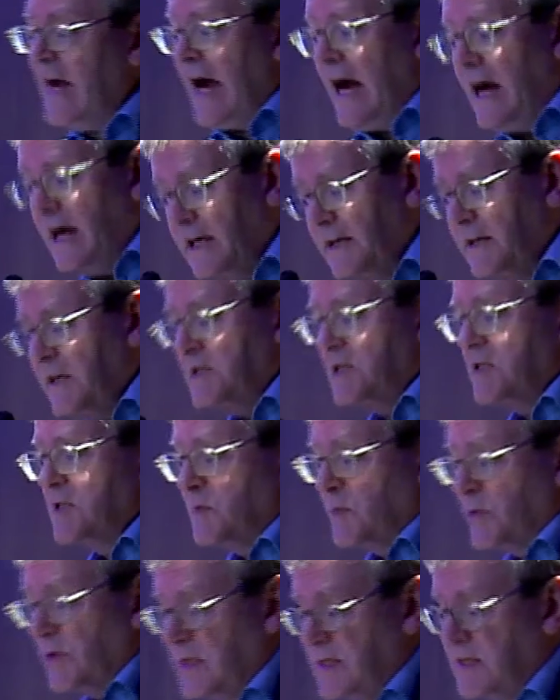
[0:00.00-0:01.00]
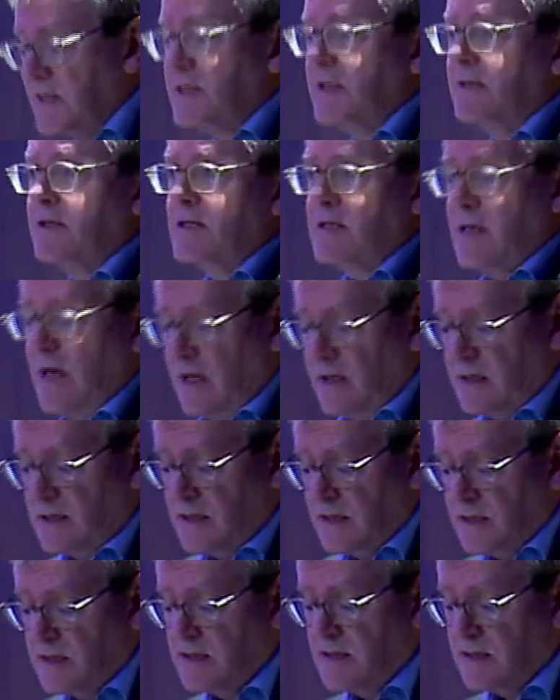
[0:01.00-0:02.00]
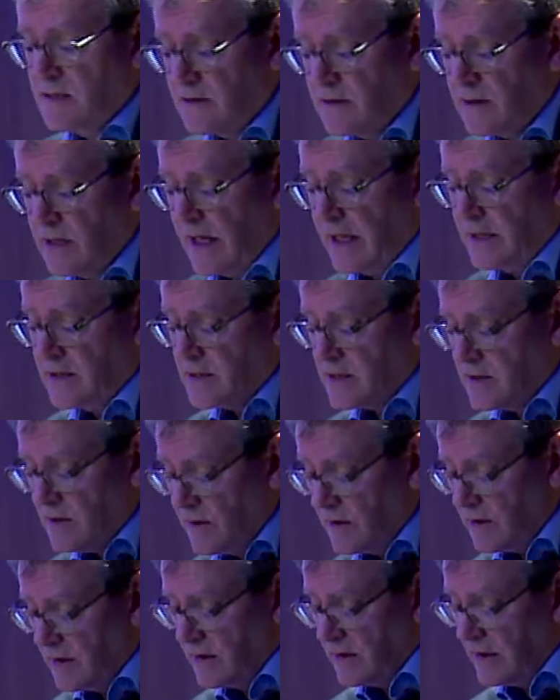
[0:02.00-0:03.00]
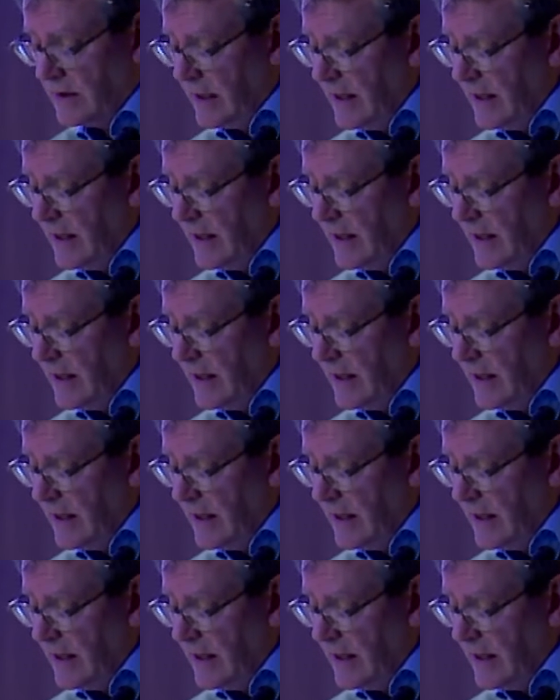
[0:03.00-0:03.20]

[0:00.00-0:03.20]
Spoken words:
Architecture's presence in this house is still uncertain.